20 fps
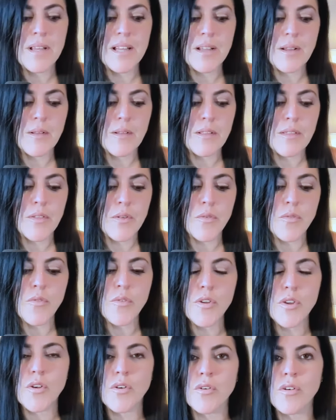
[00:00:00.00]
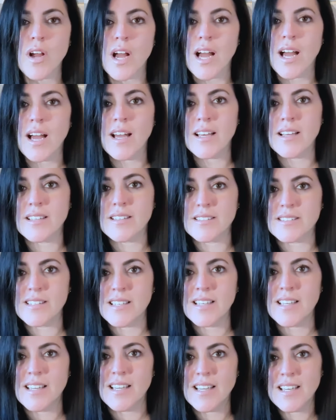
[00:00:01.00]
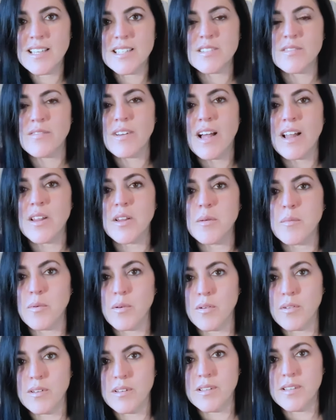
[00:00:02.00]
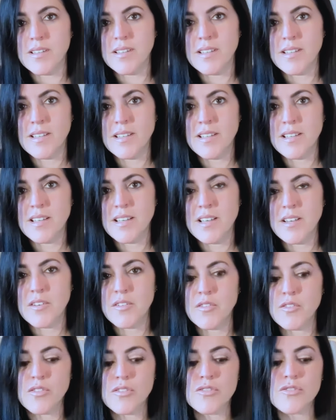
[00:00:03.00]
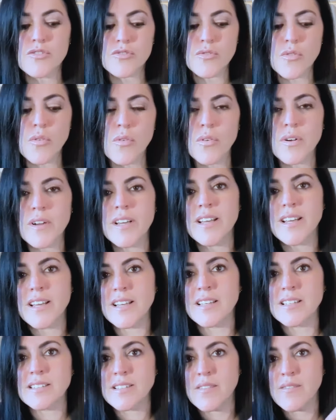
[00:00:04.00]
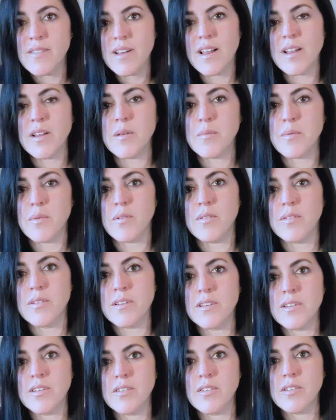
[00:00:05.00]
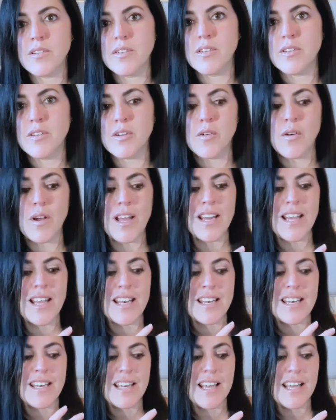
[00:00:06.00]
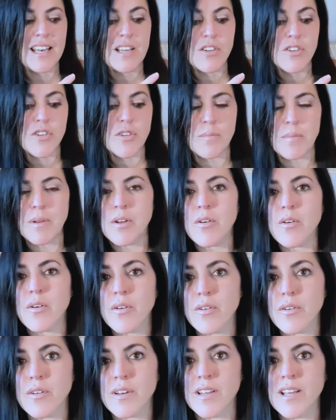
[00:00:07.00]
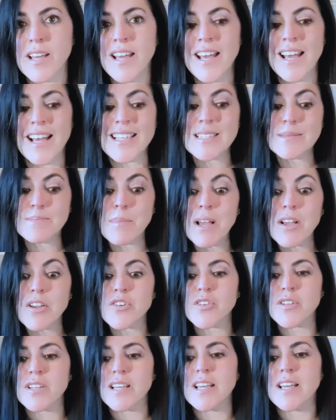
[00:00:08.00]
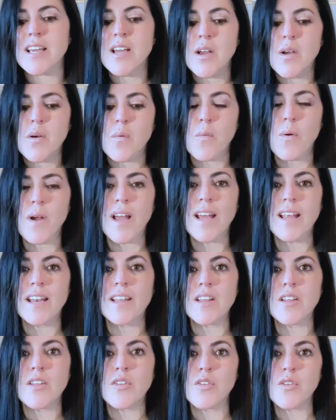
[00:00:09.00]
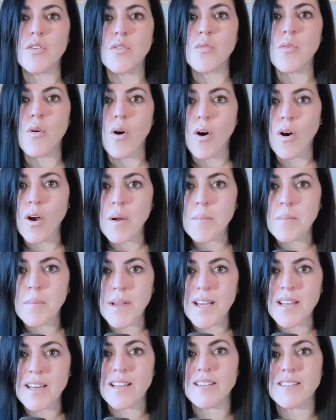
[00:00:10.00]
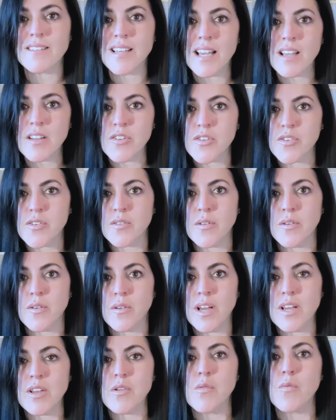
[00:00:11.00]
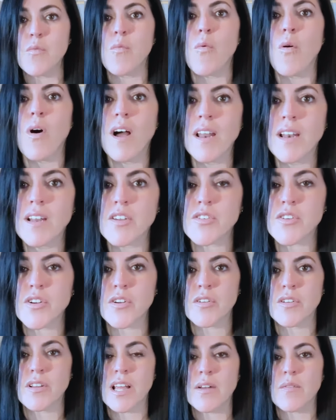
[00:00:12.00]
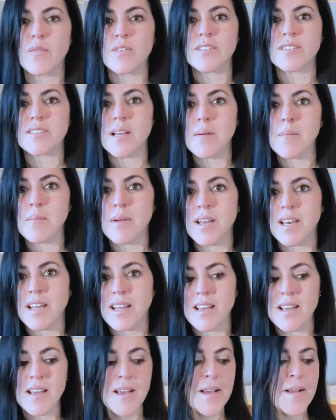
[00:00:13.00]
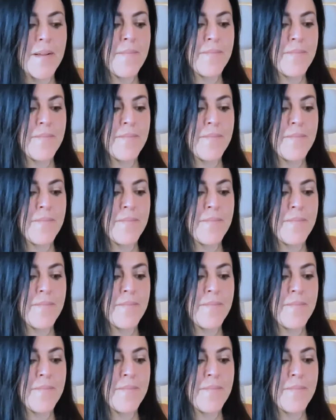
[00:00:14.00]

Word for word: But through your eyes, it is valuable. Your story is valuable, you know, and it should be heard, especially when you are being intentional and you want to share your life with somebody.